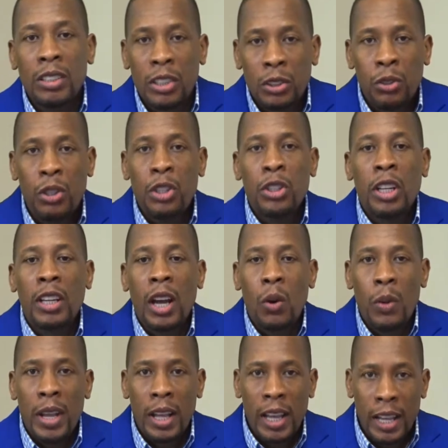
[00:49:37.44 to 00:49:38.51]
the situation
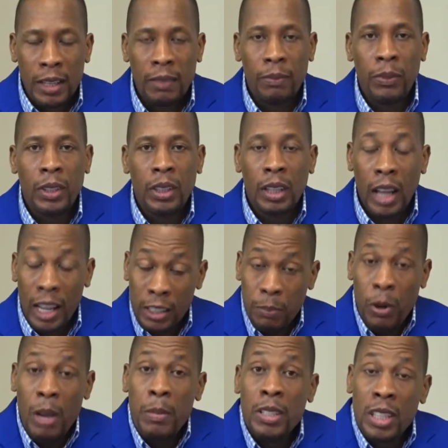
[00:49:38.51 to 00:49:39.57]
that we're in, as the
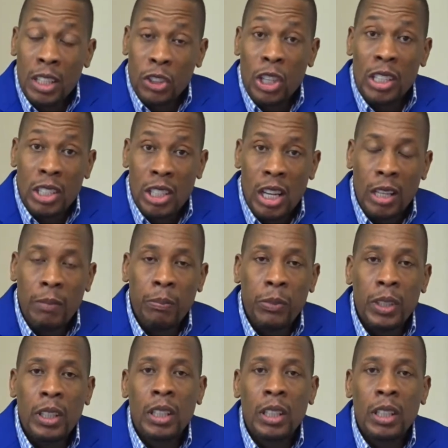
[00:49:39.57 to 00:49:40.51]
Prime Minister just said,